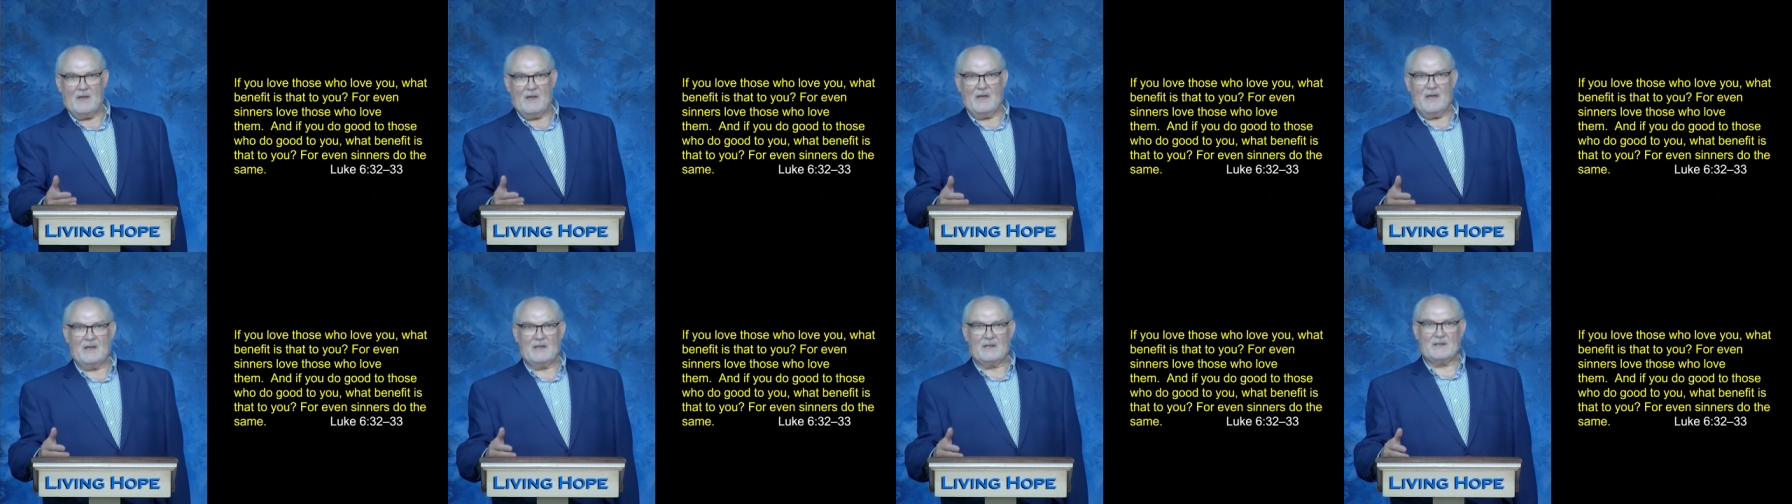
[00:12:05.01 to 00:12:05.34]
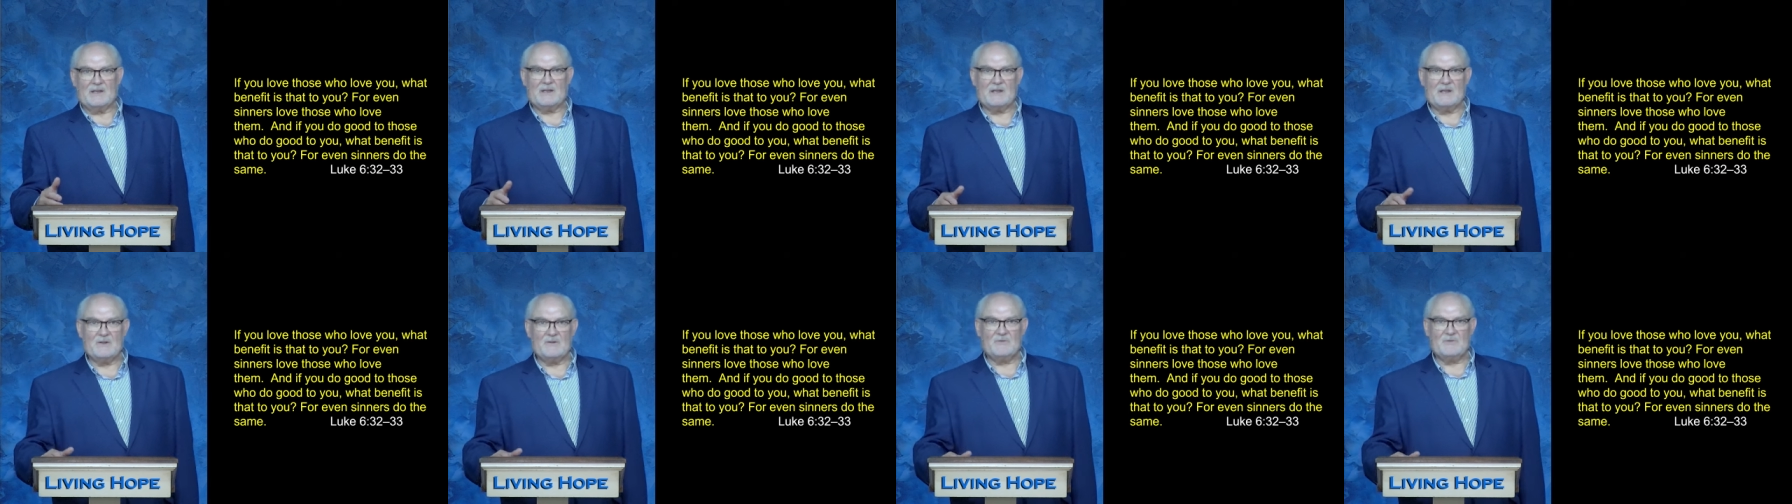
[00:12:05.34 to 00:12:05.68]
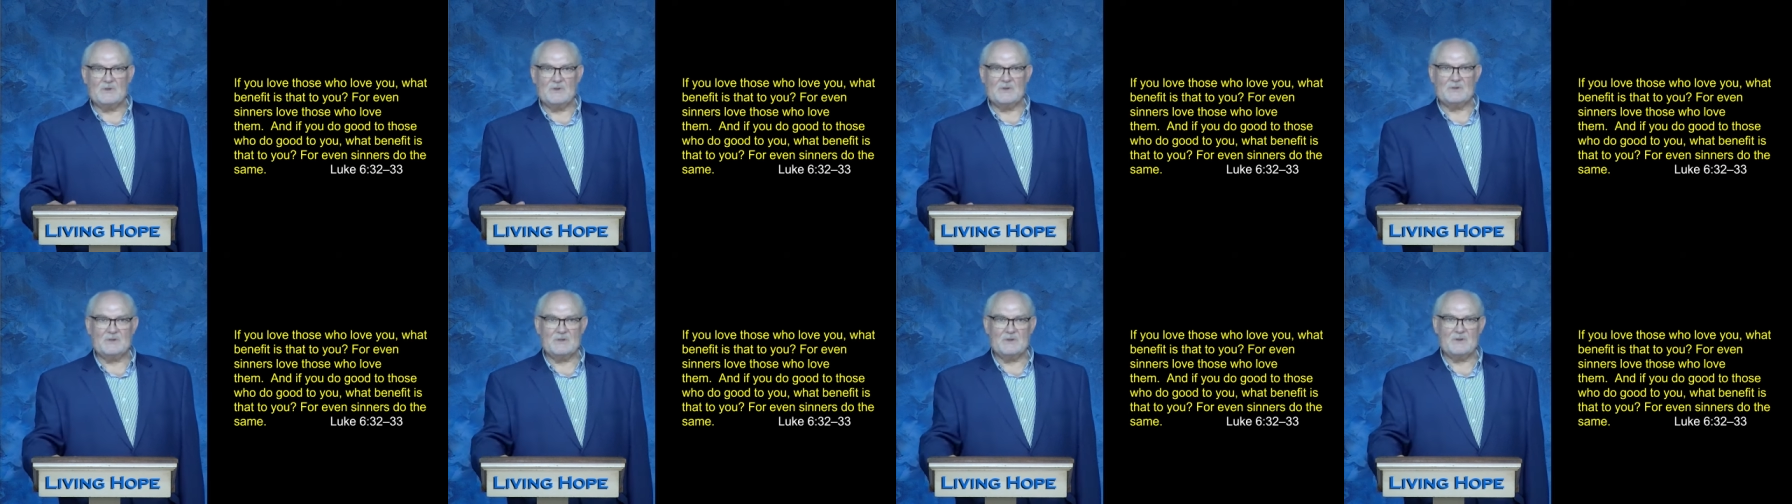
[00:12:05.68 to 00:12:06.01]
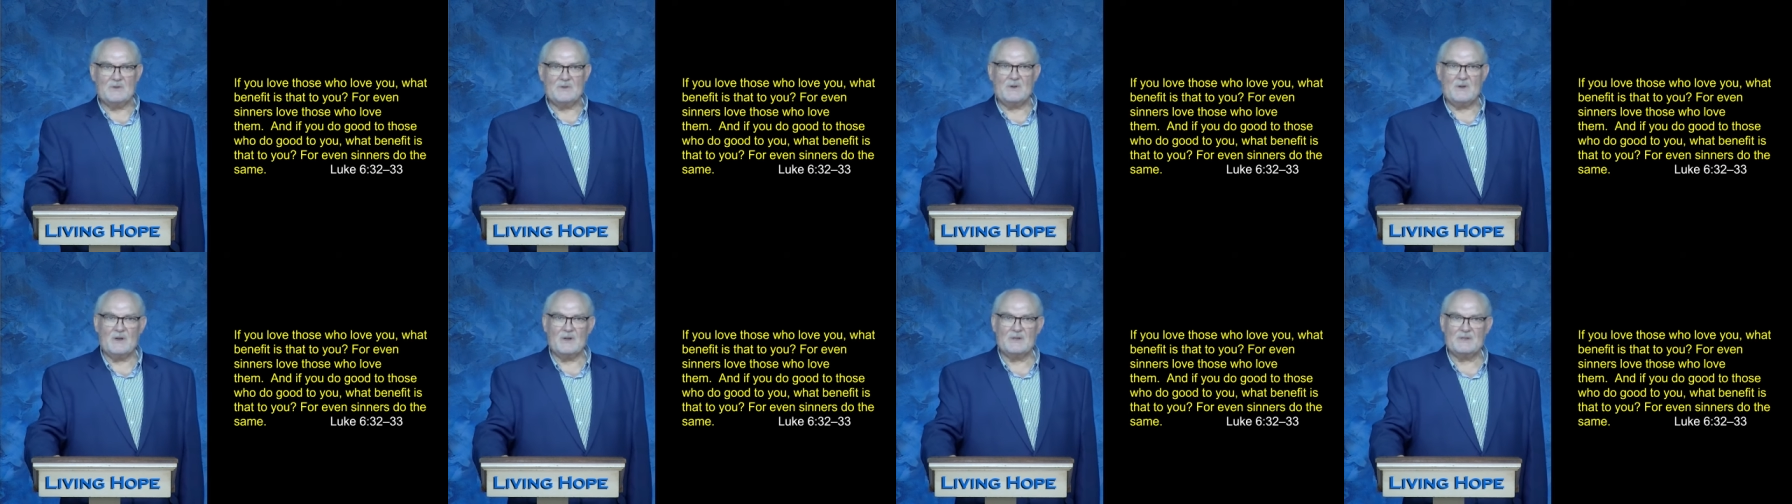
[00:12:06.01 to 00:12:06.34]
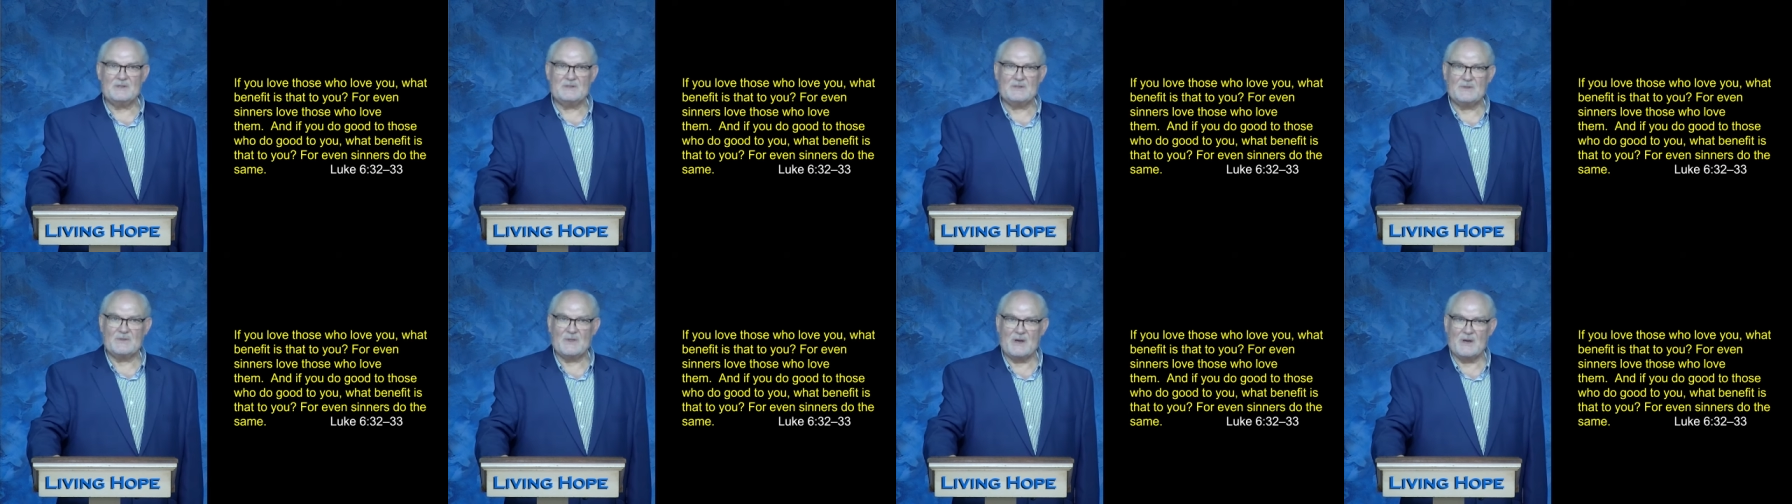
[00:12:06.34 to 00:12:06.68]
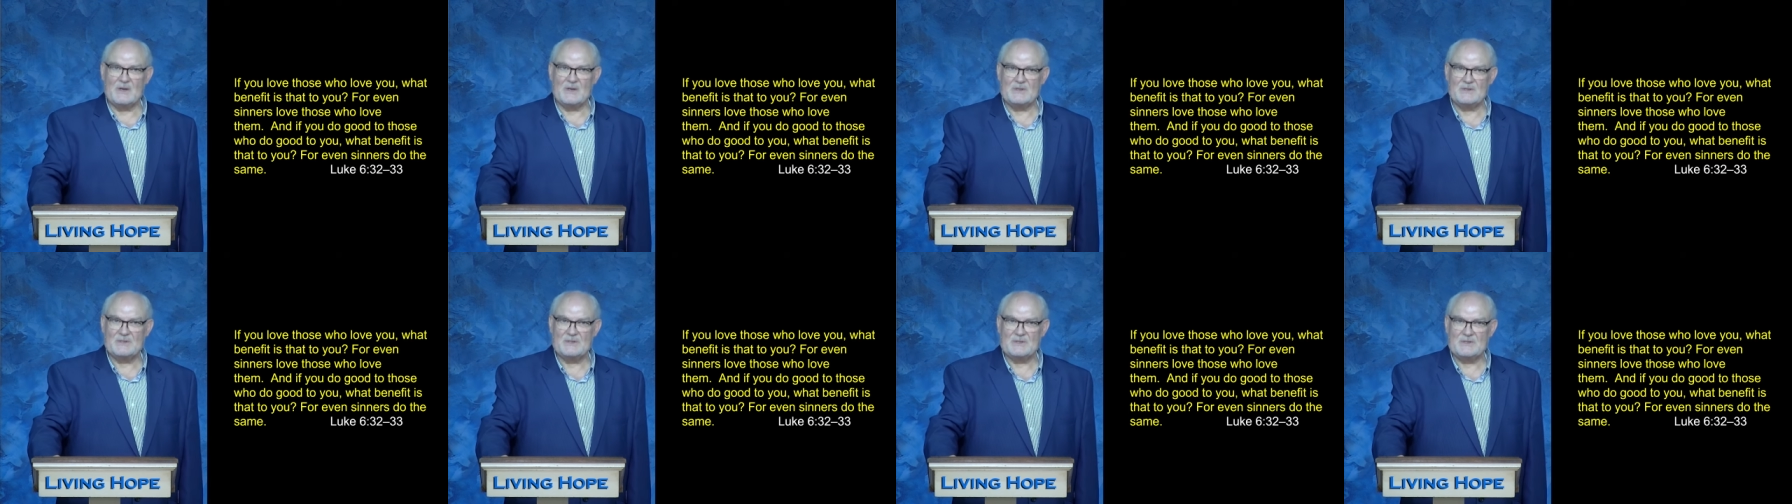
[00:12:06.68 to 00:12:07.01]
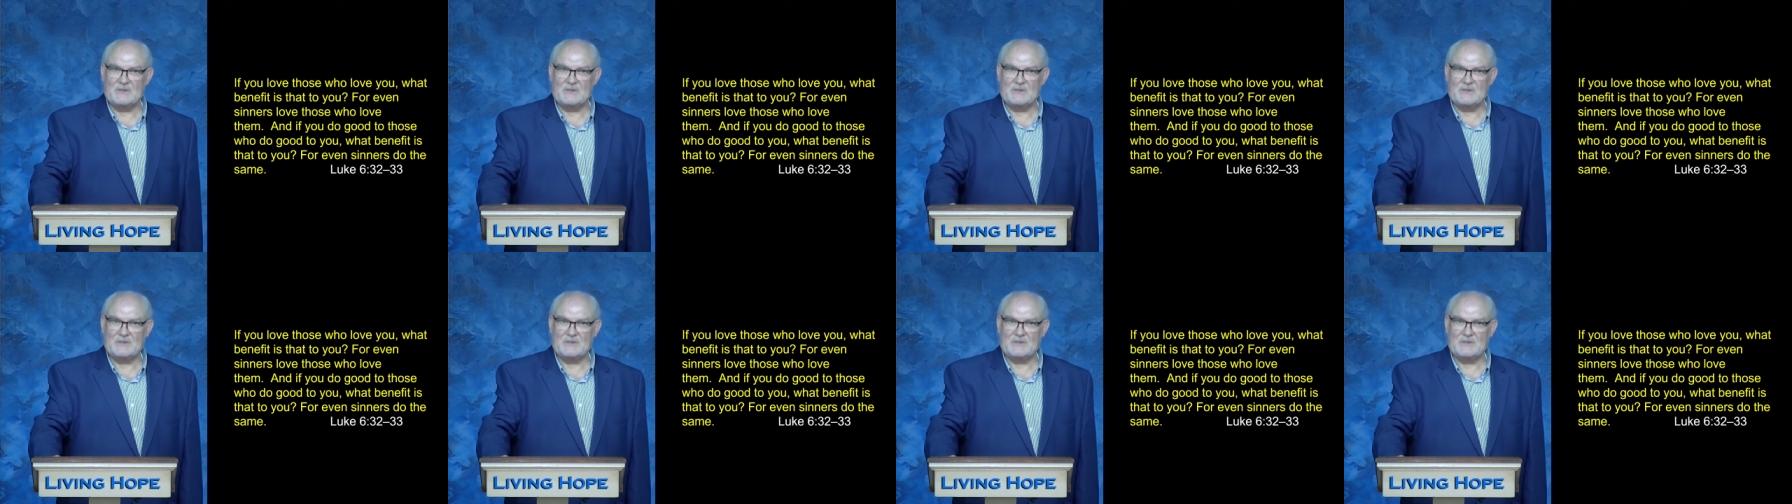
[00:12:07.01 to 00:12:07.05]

And if you do good to those